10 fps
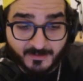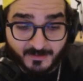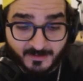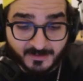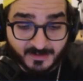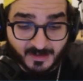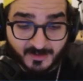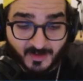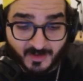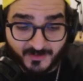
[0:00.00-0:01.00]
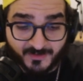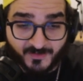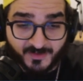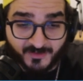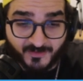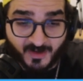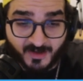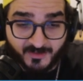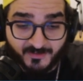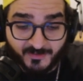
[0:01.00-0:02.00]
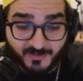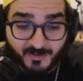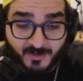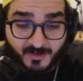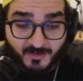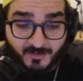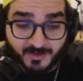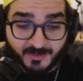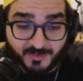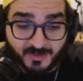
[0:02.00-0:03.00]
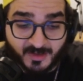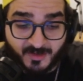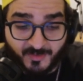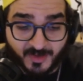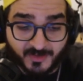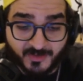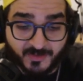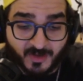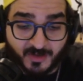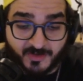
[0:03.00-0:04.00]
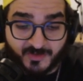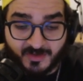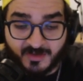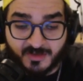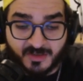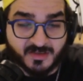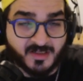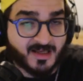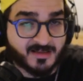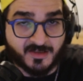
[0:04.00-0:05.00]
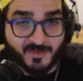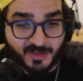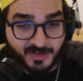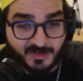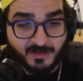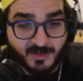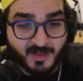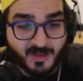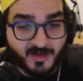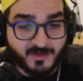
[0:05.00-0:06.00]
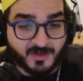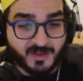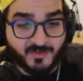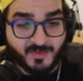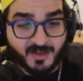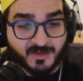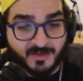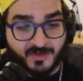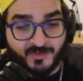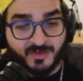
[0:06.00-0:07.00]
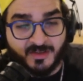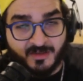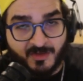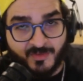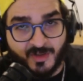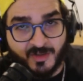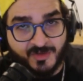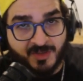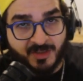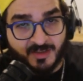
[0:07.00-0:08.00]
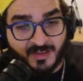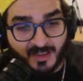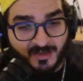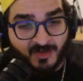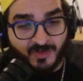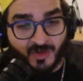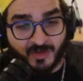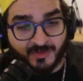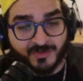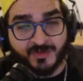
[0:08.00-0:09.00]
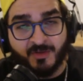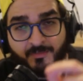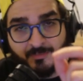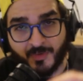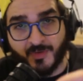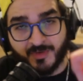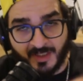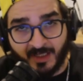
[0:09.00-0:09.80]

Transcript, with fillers: Say a dollar fifty-five multiplied by two hundred, just an estimation. You can make literally three hundred ten dollars per day,